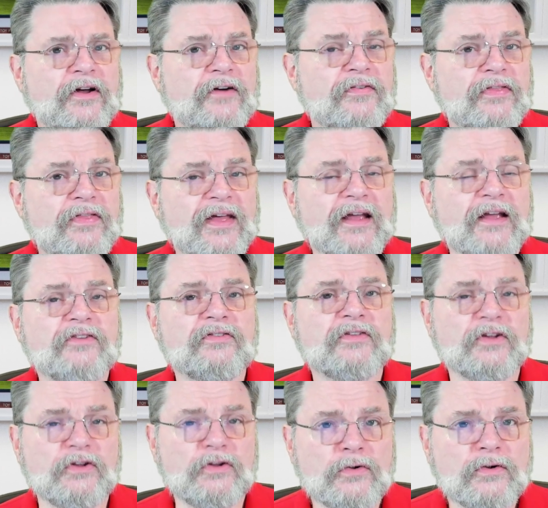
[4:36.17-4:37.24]
of things
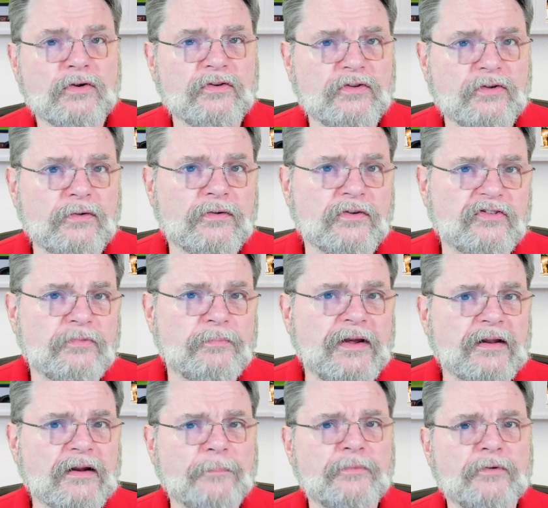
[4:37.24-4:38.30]
that you could do to
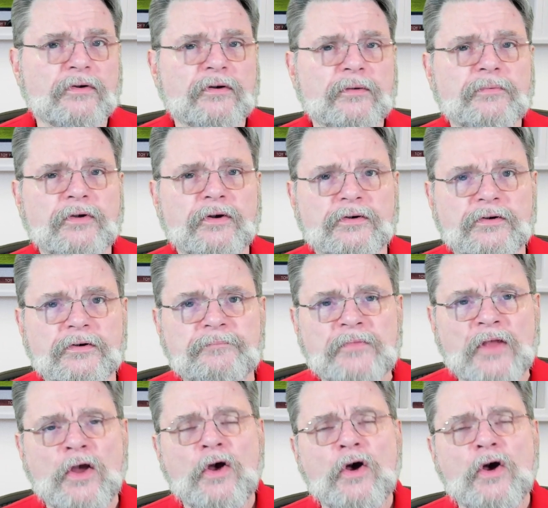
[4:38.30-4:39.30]
speed up your computer.